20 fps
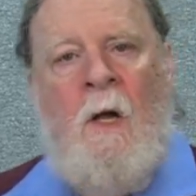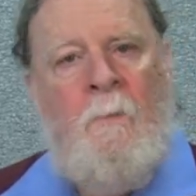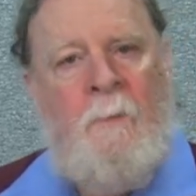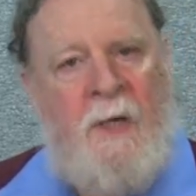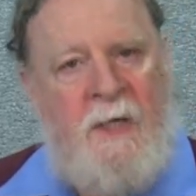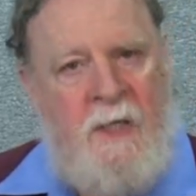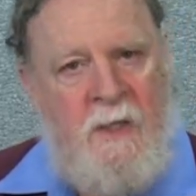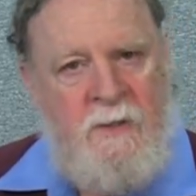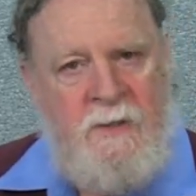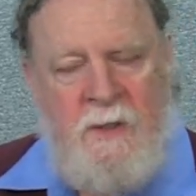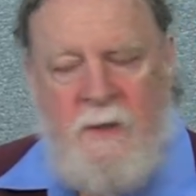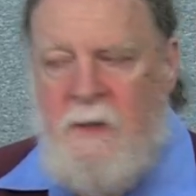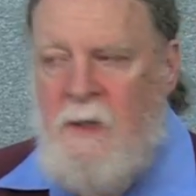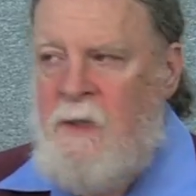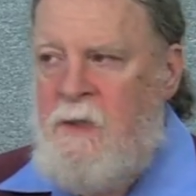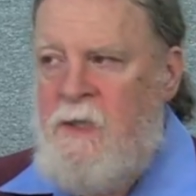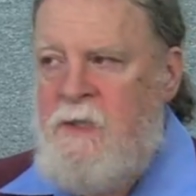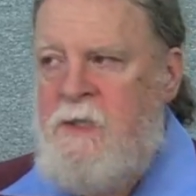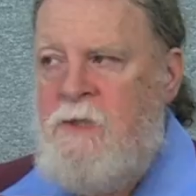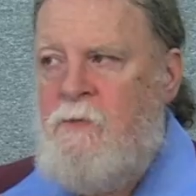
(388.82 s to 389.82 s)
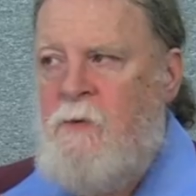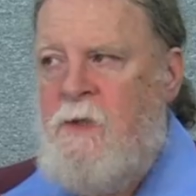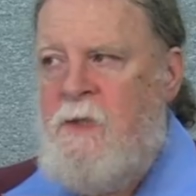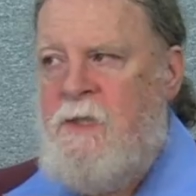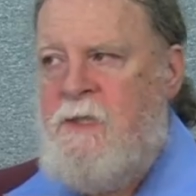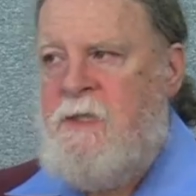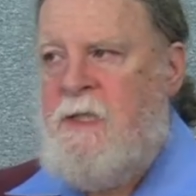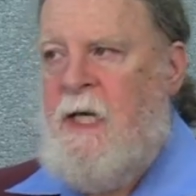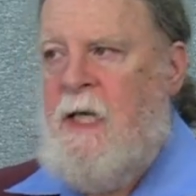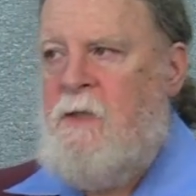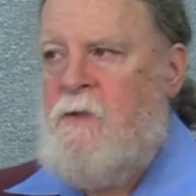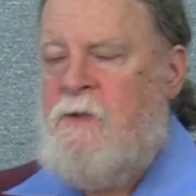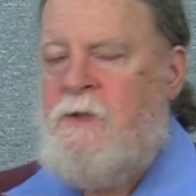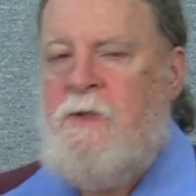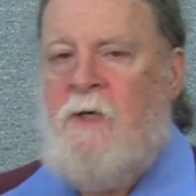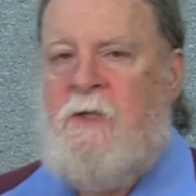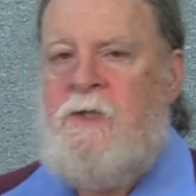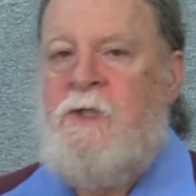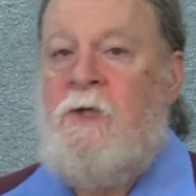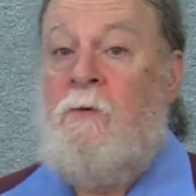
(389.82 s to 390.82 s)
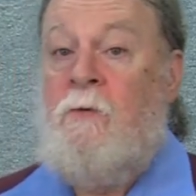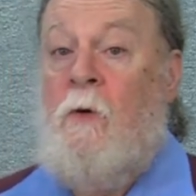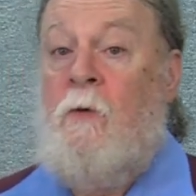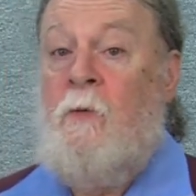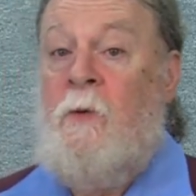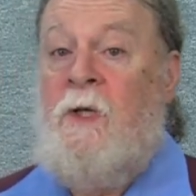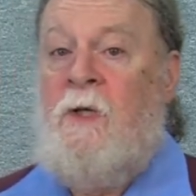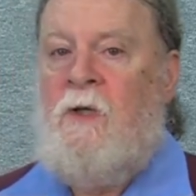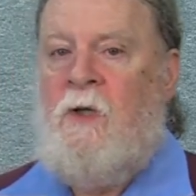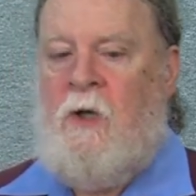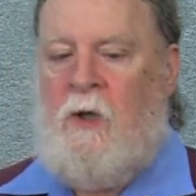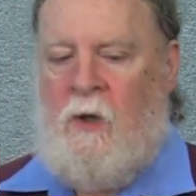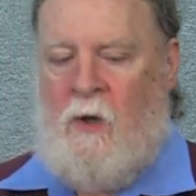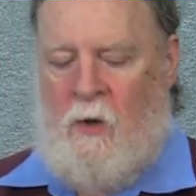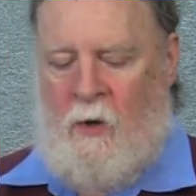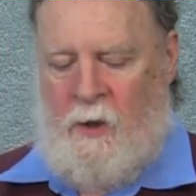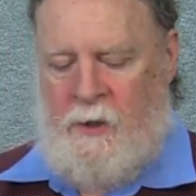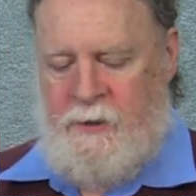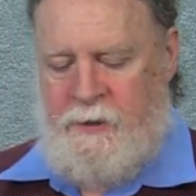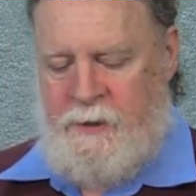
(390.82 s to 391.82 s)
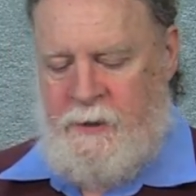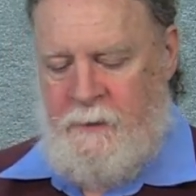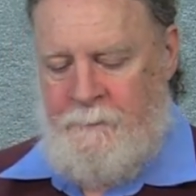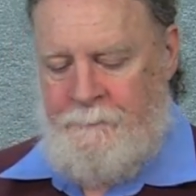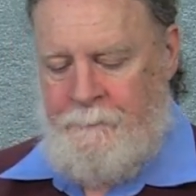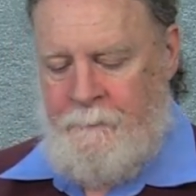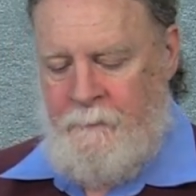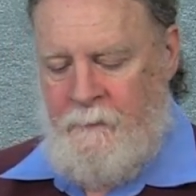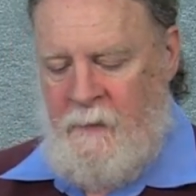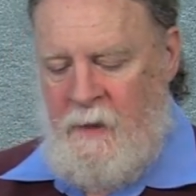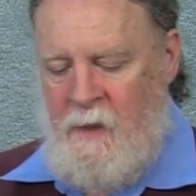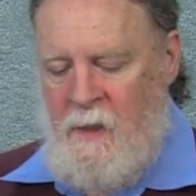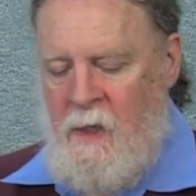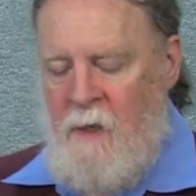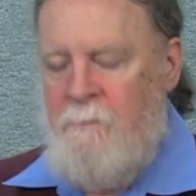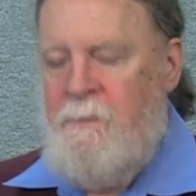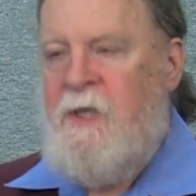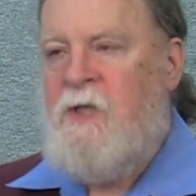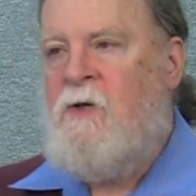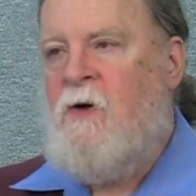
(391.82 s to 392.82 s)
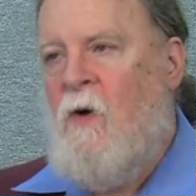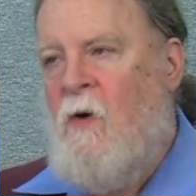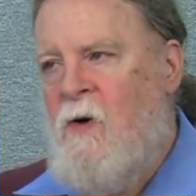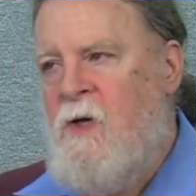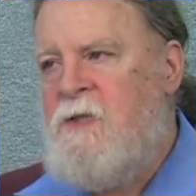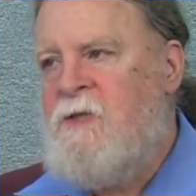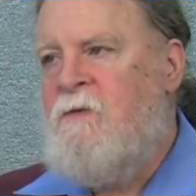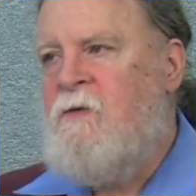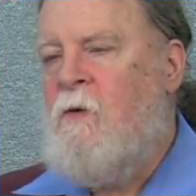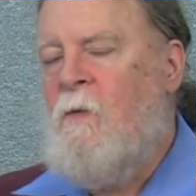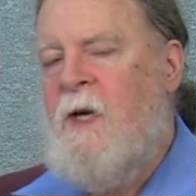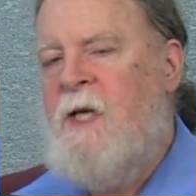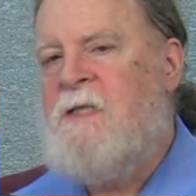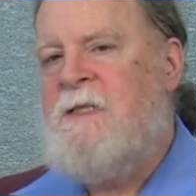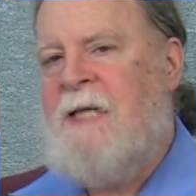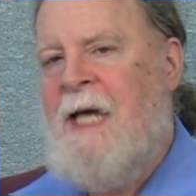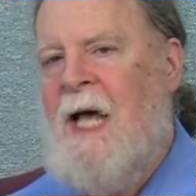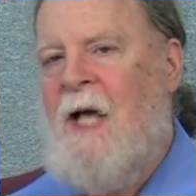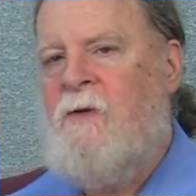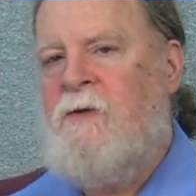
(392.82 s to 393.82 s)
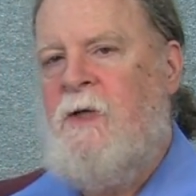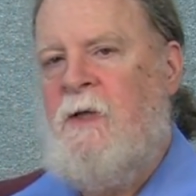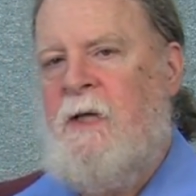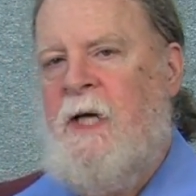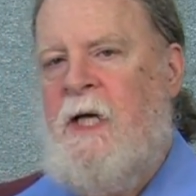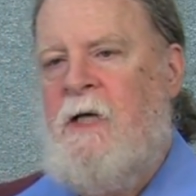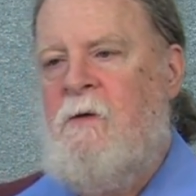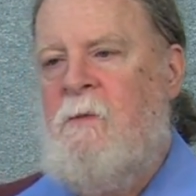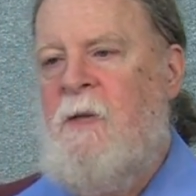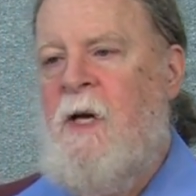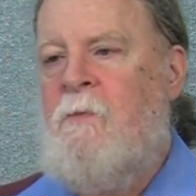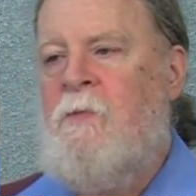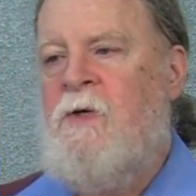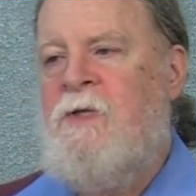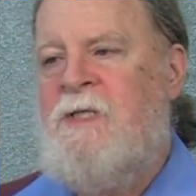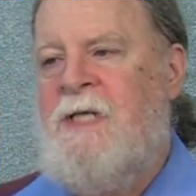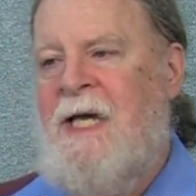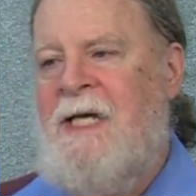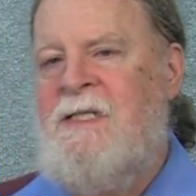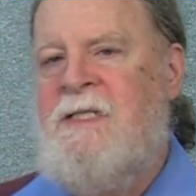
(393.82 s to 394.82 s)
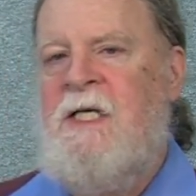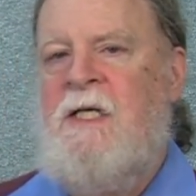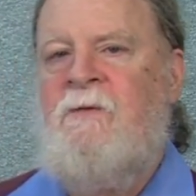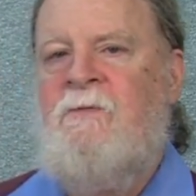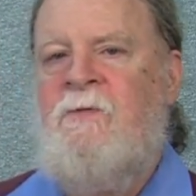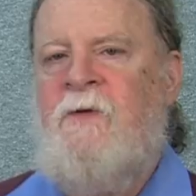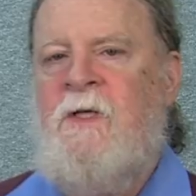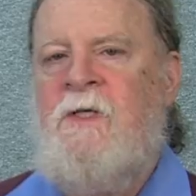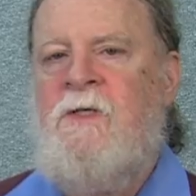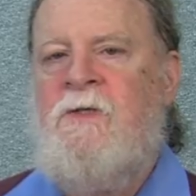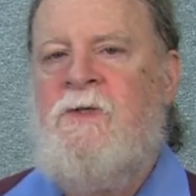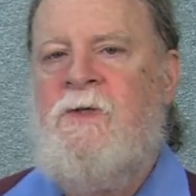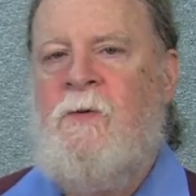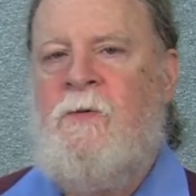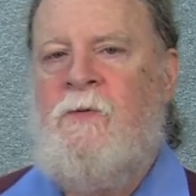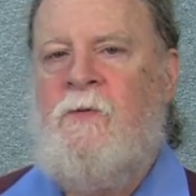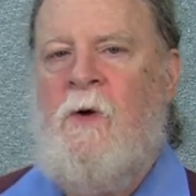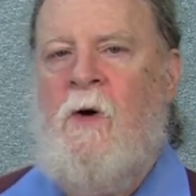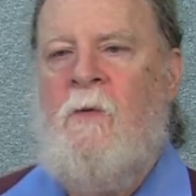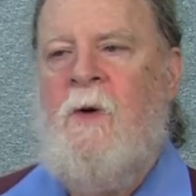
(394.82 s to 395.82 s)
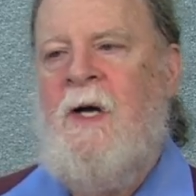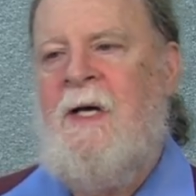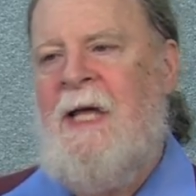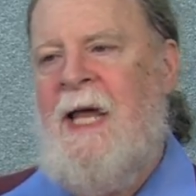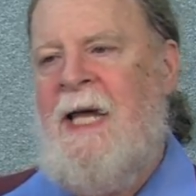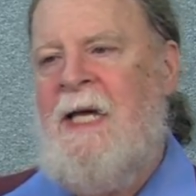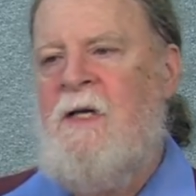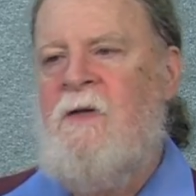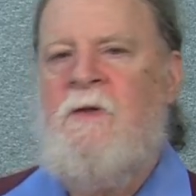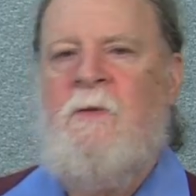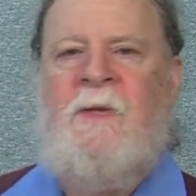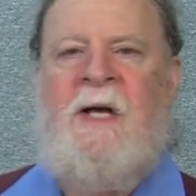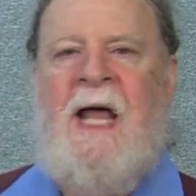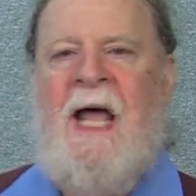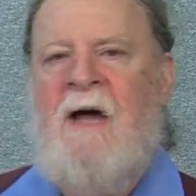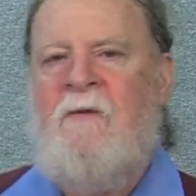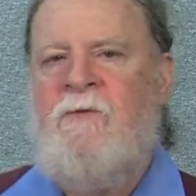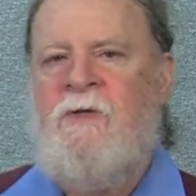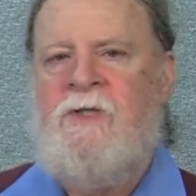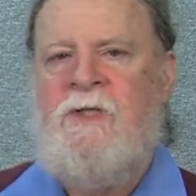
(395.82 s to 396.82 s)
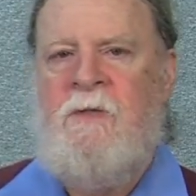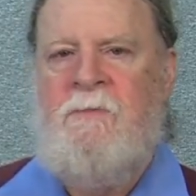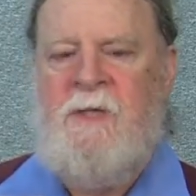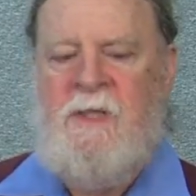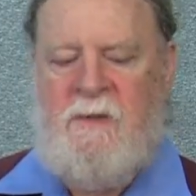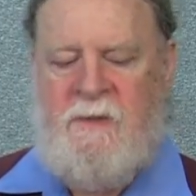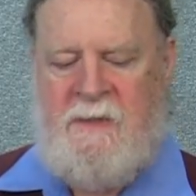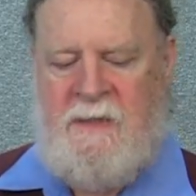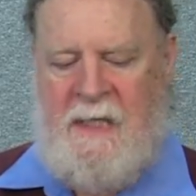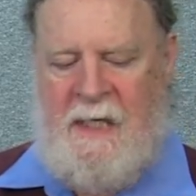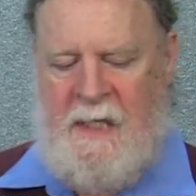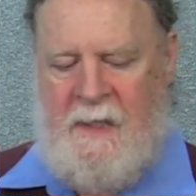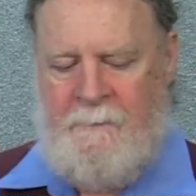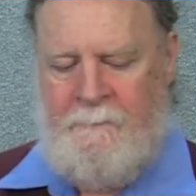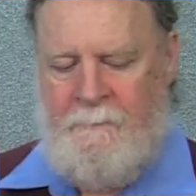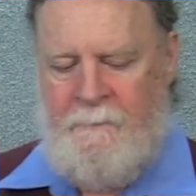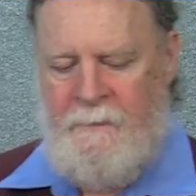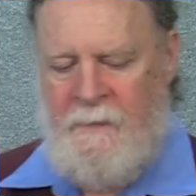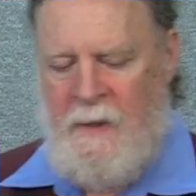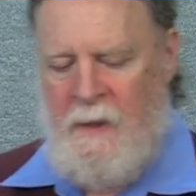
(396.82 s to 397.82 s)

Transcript: But here's the thing this is where this scandal starts to grow real claws. Because of the way it's calculated, remember, it's 18 figures, you throw out eight of them and average the middle 10.